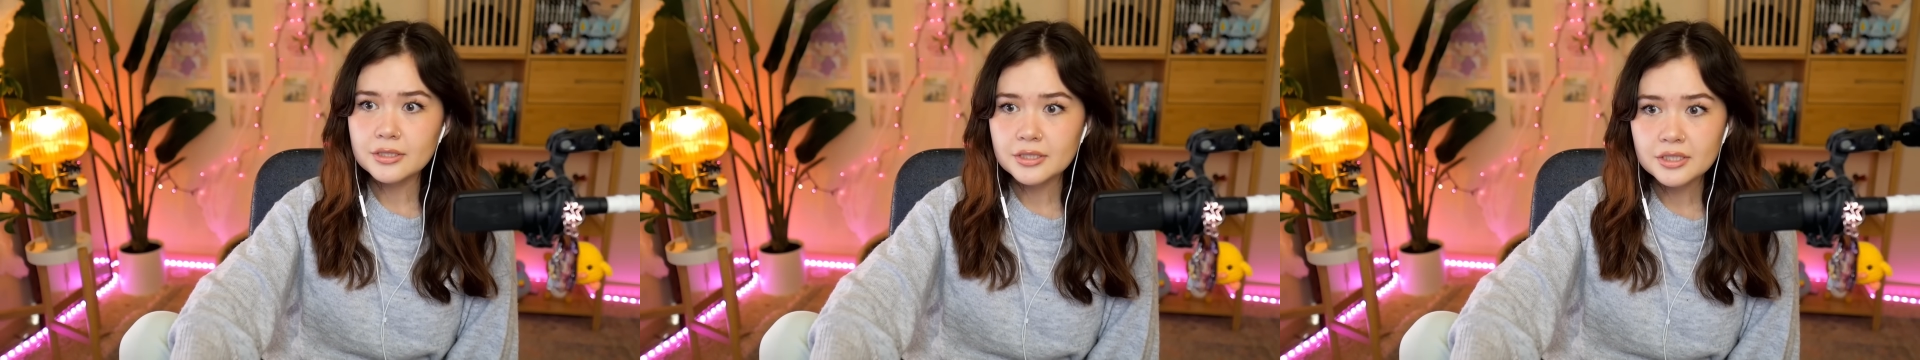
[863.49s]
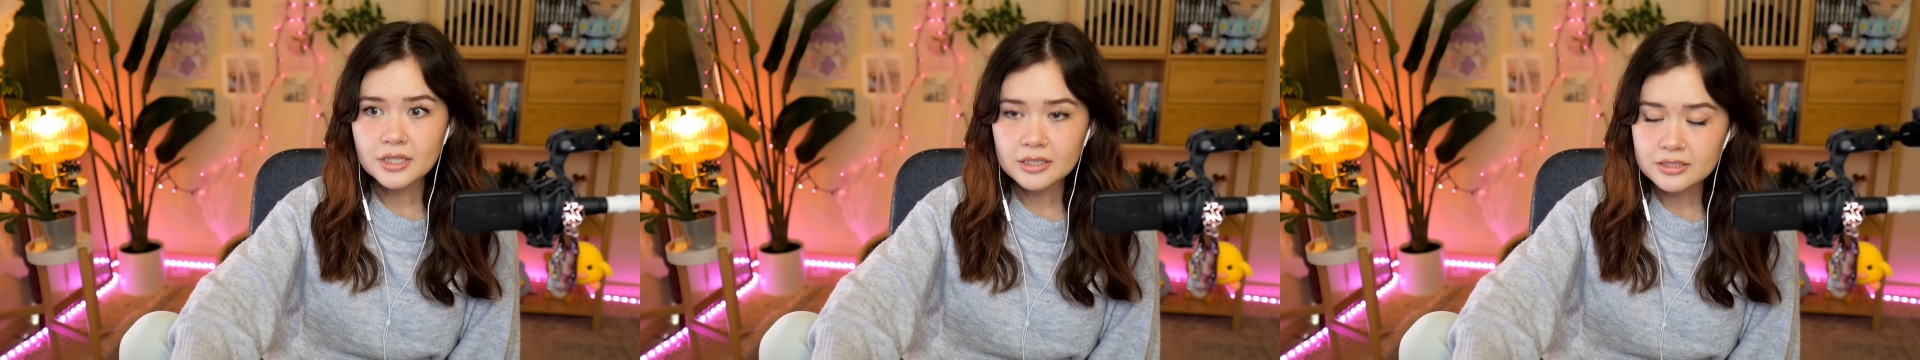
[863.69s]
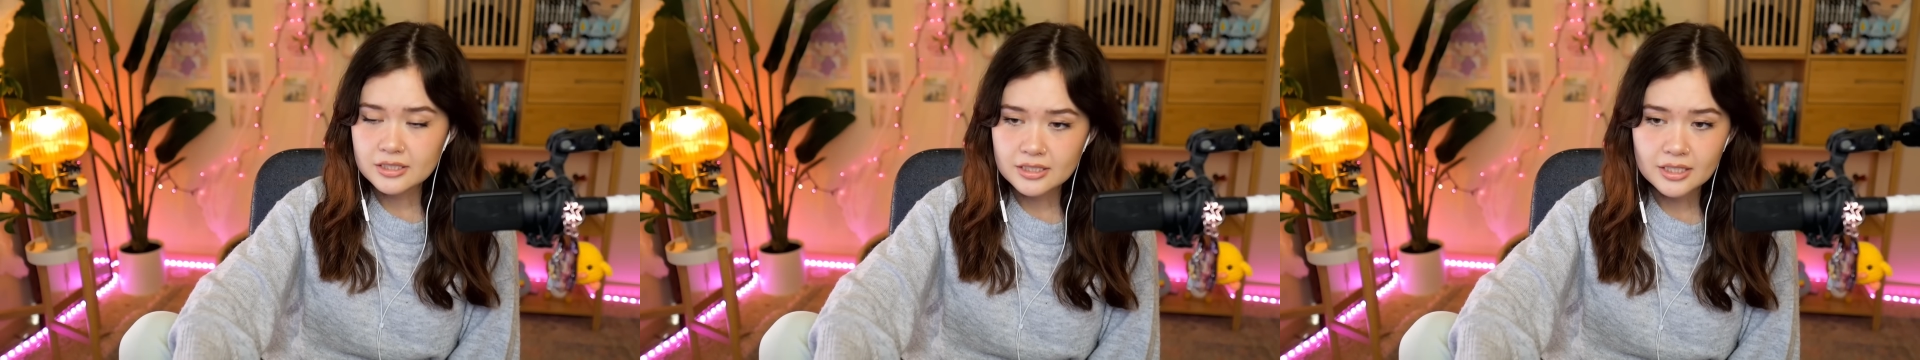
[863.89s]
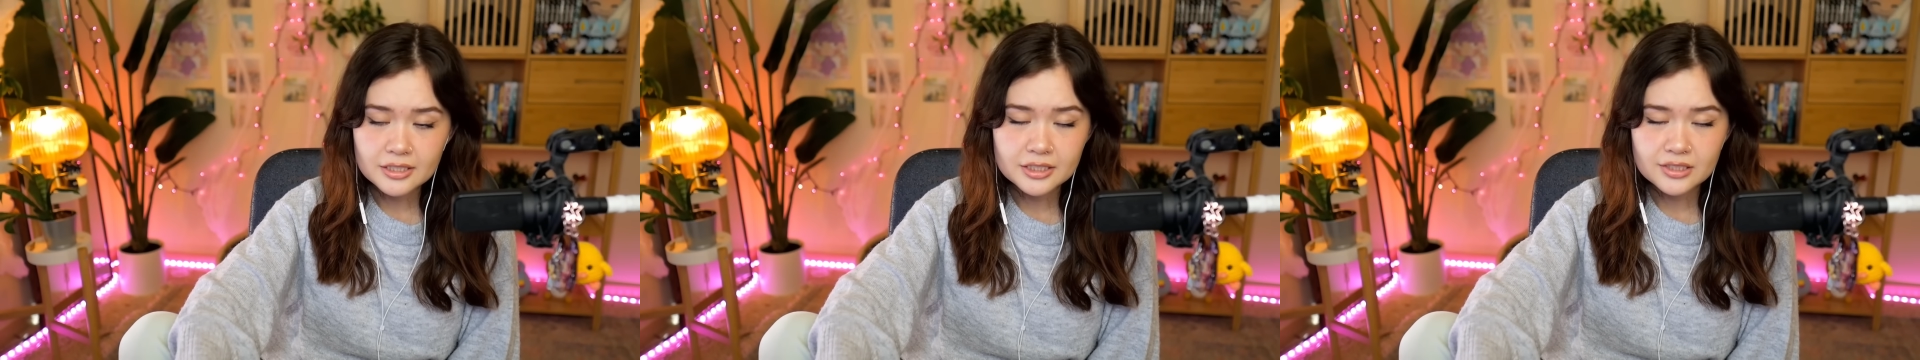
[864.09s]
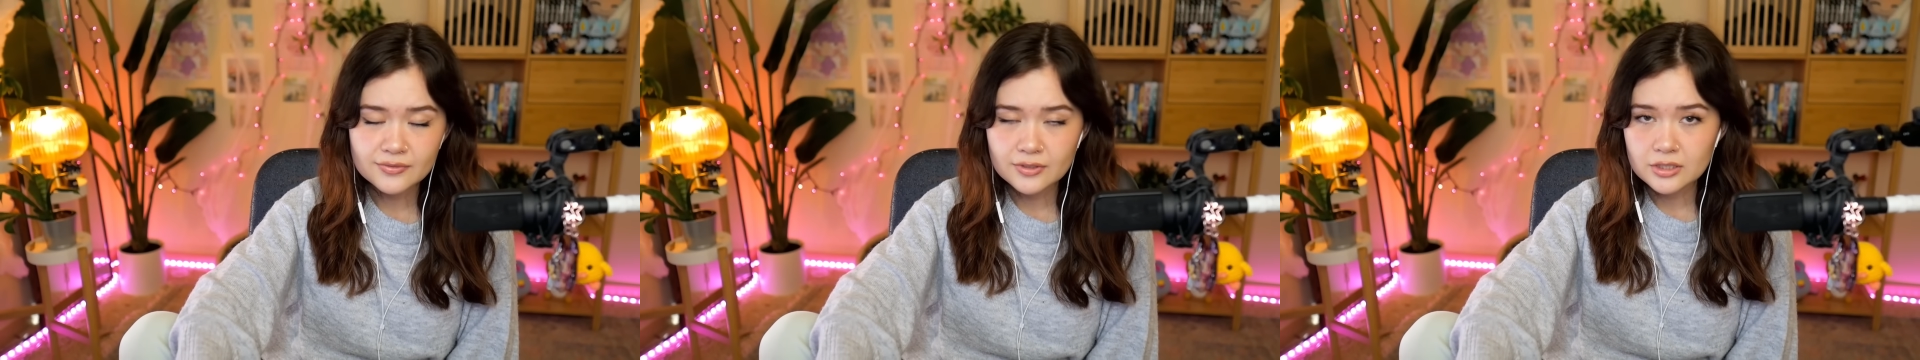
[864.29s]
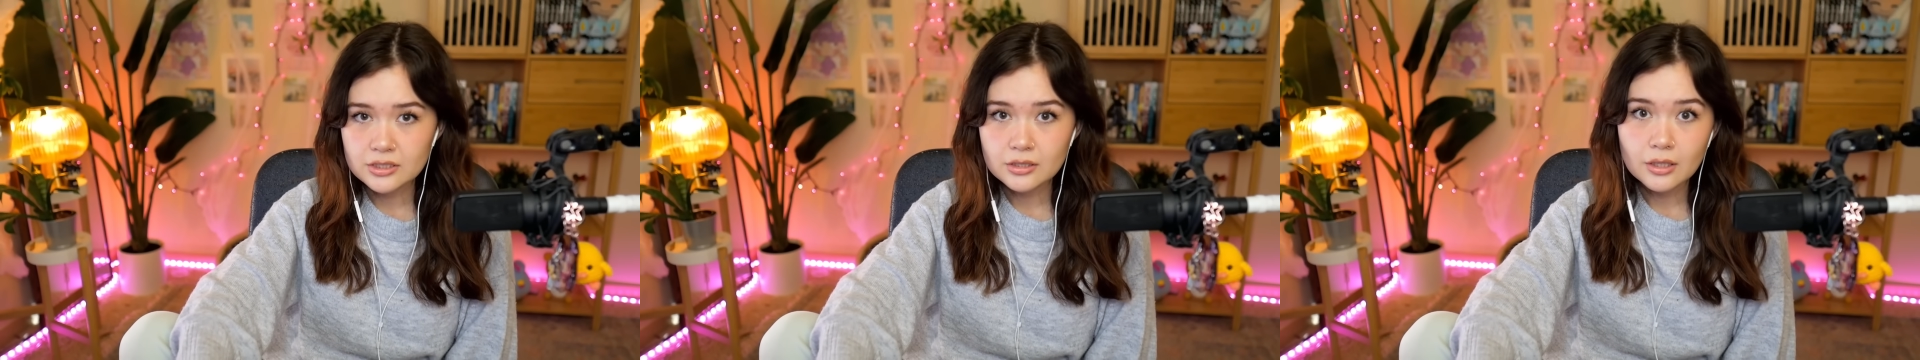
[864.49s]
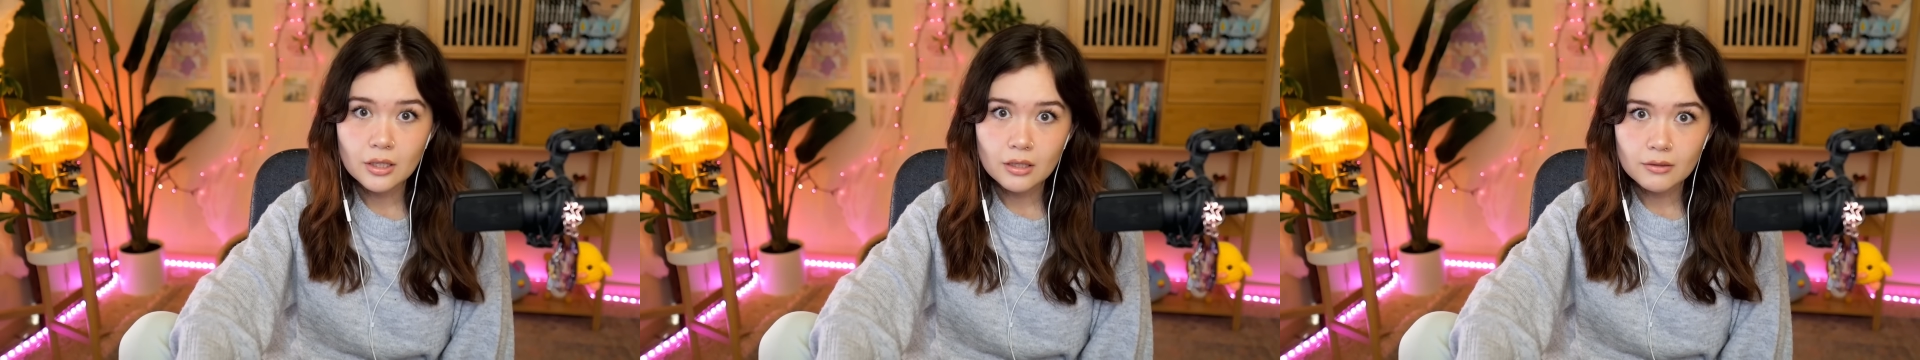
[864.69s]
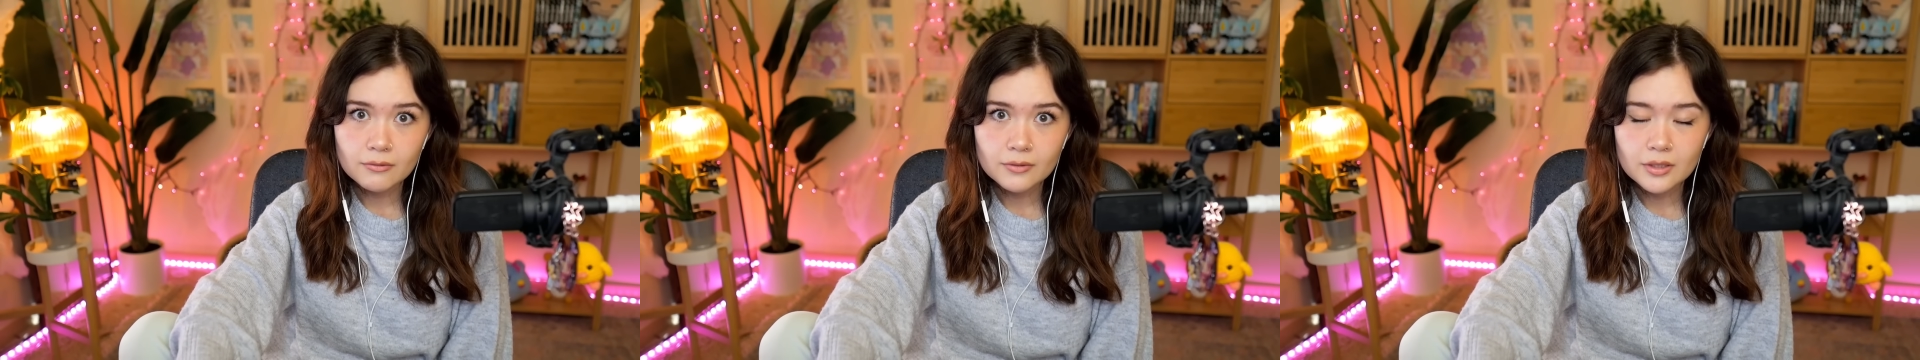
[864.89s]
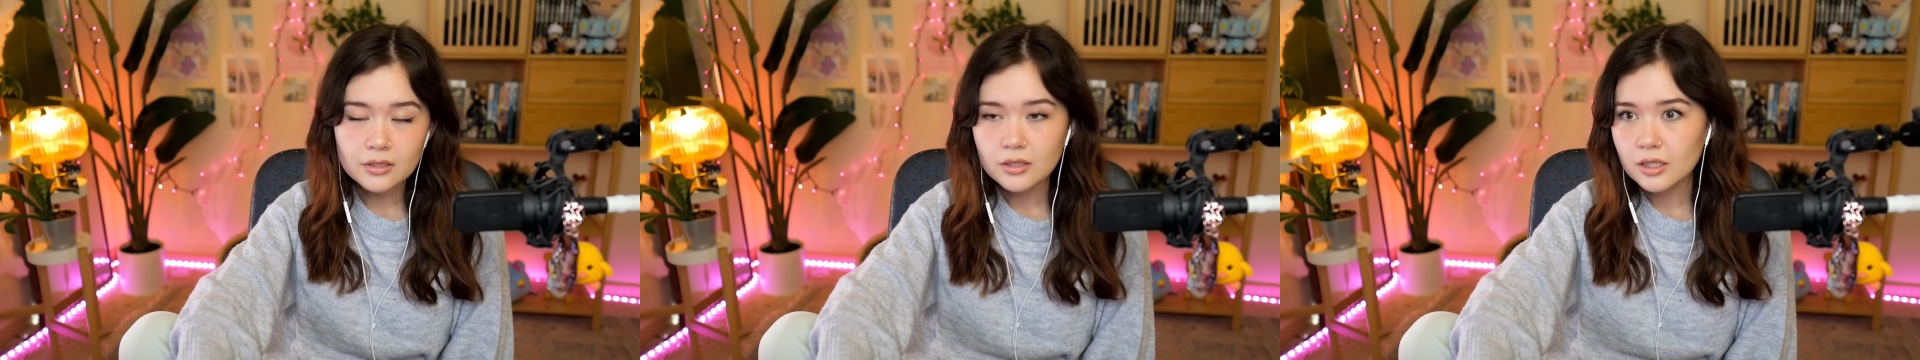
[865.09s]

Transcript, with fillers: he got to date his first love in